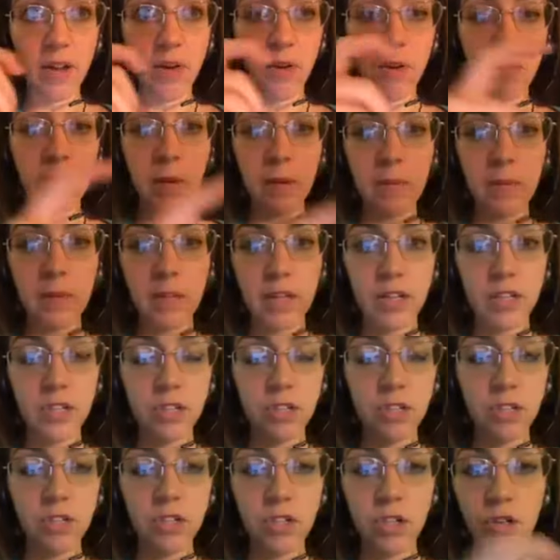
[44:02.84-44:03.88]
or maybe
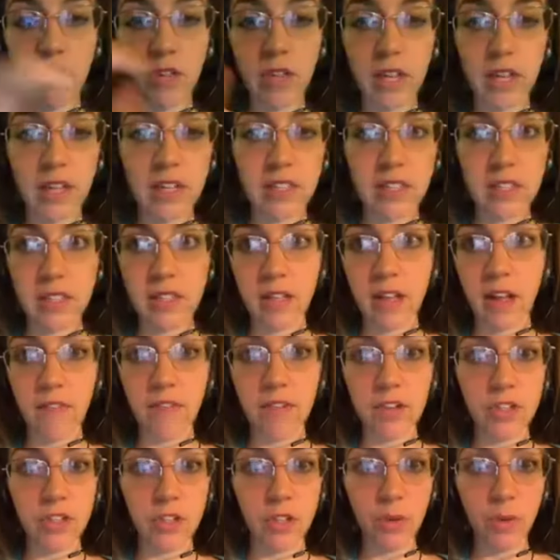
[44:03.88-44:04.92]
2 things
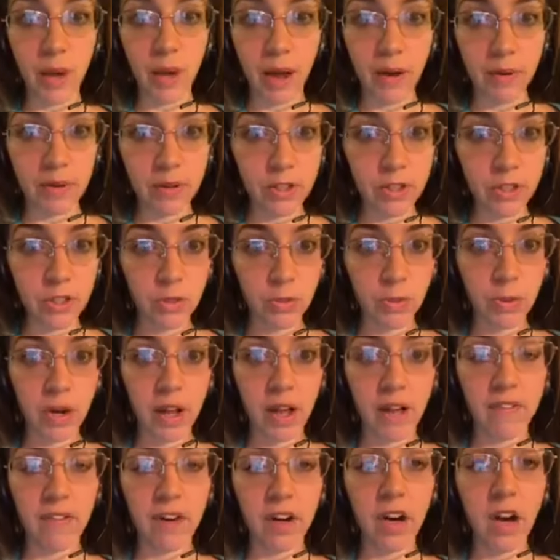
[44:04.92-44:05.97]
every 2 hours or
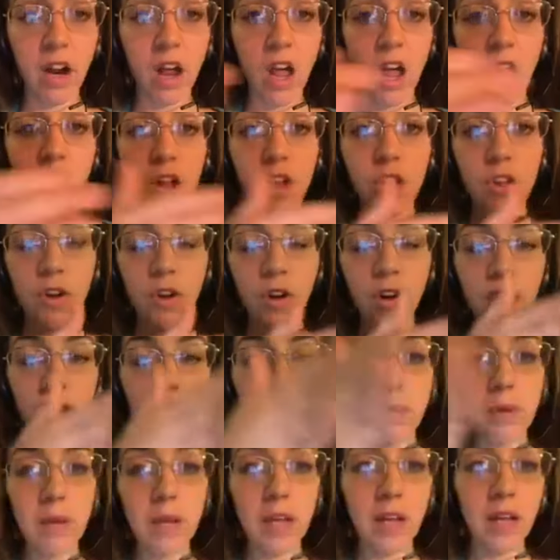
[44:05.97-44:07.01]
whatever, you're going
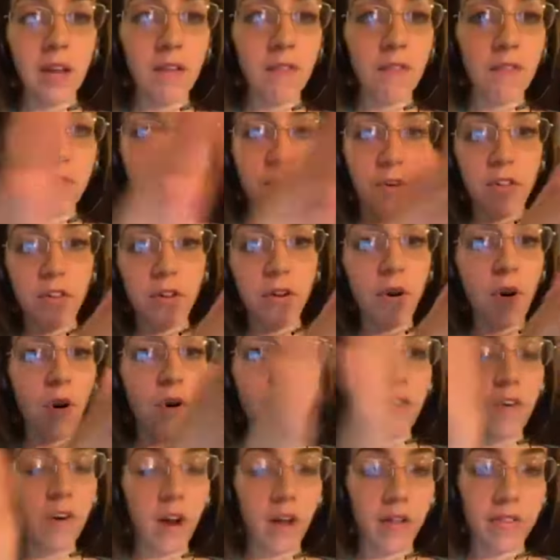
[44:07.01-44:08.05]
to be further
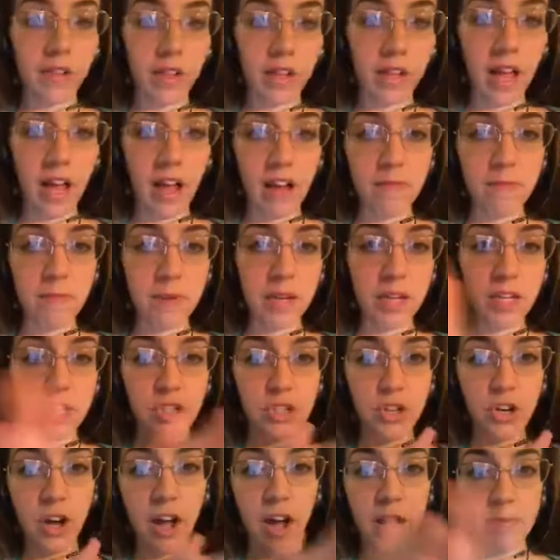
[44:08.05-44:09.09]
over on the left
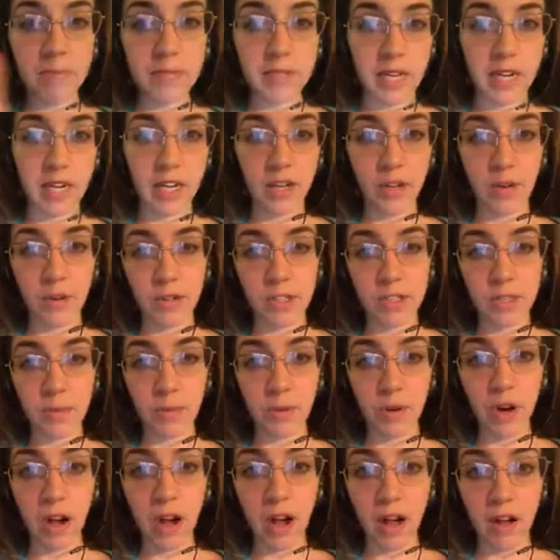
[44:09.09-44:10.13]
because you're updating yours
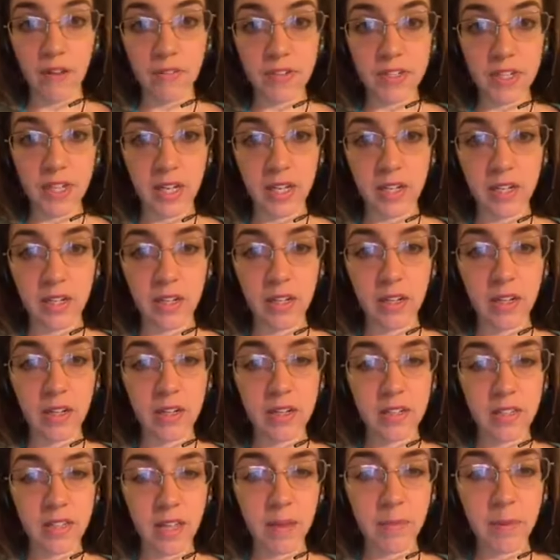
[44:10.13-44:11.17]
more often.
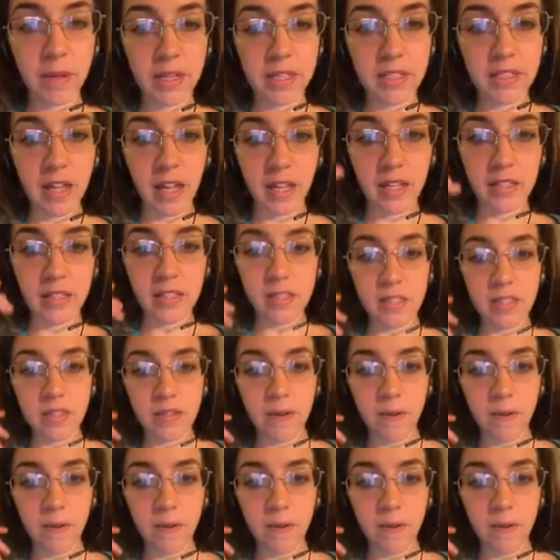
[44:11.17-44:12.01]
Does that make sense?